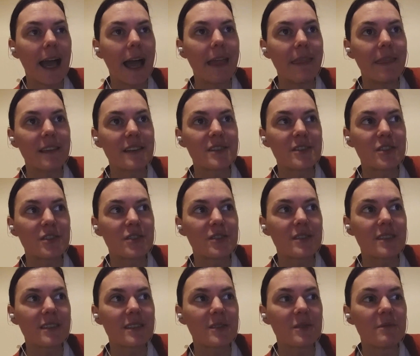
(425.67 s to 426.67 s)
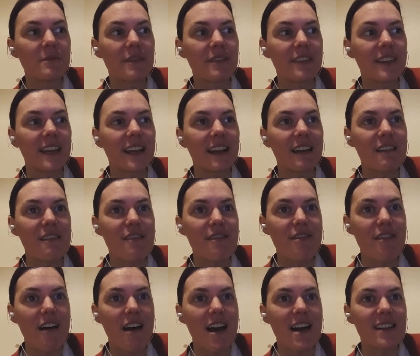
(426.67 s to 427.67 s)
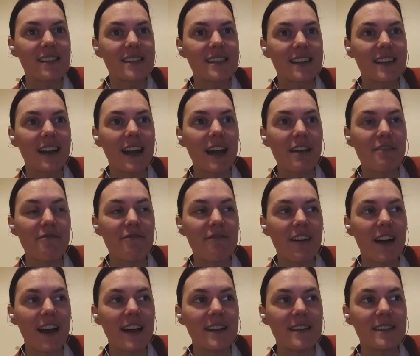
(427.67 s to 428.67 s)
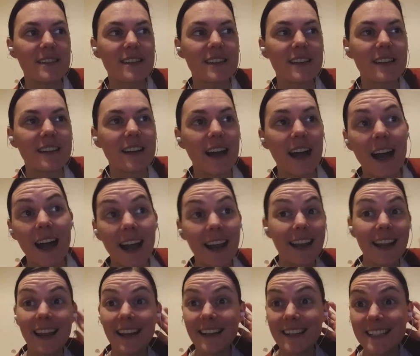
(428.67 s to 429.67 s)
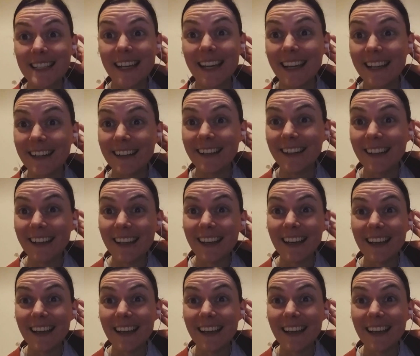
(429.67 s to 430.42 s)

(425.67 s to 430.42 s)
and it's just something that I find highly entertaining.